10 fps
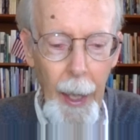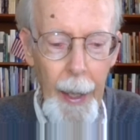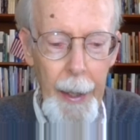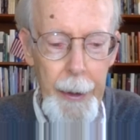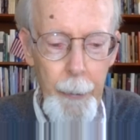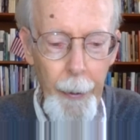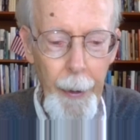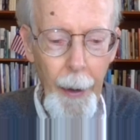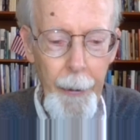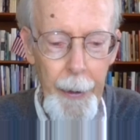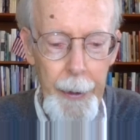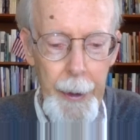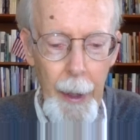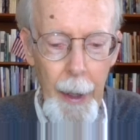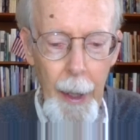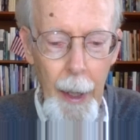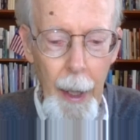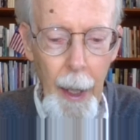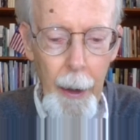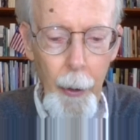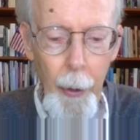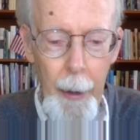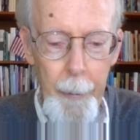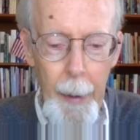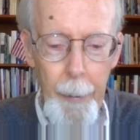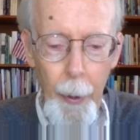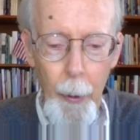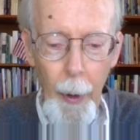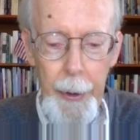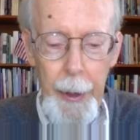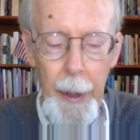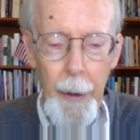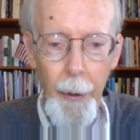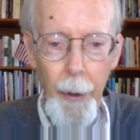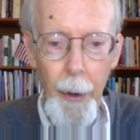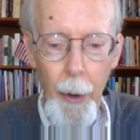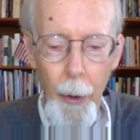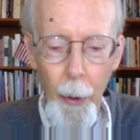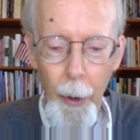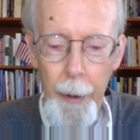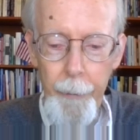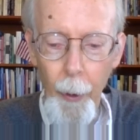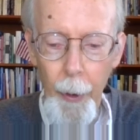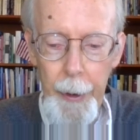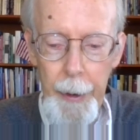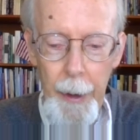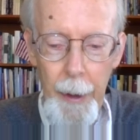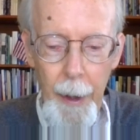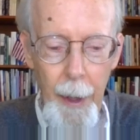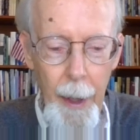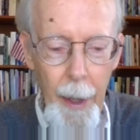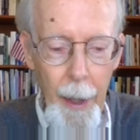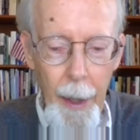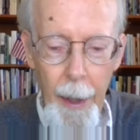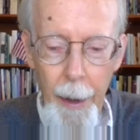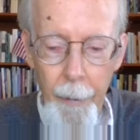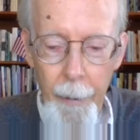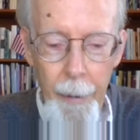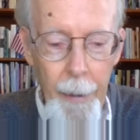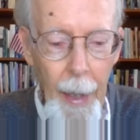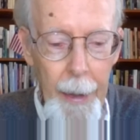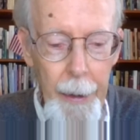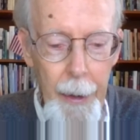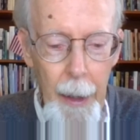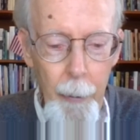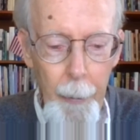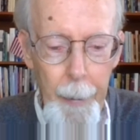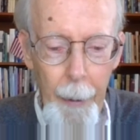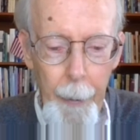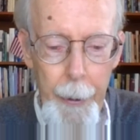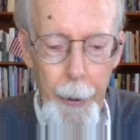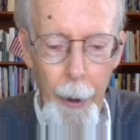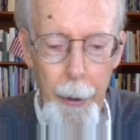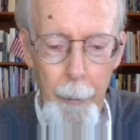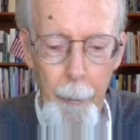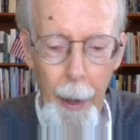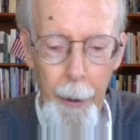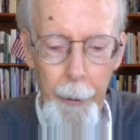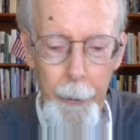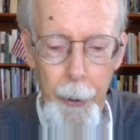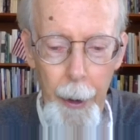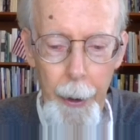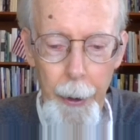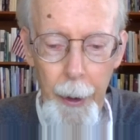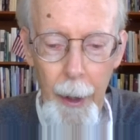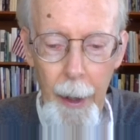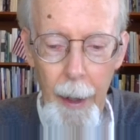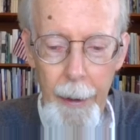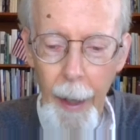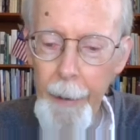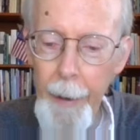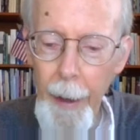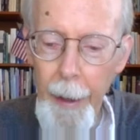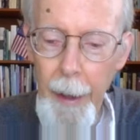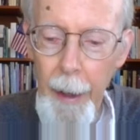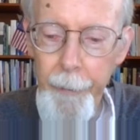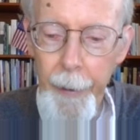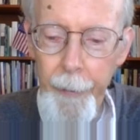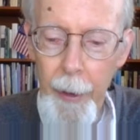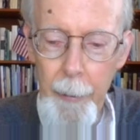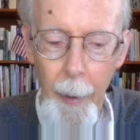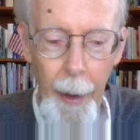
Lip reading: ties with others, including people who are single or divorced. That indeed would be a return to marital tradition, not the 1950s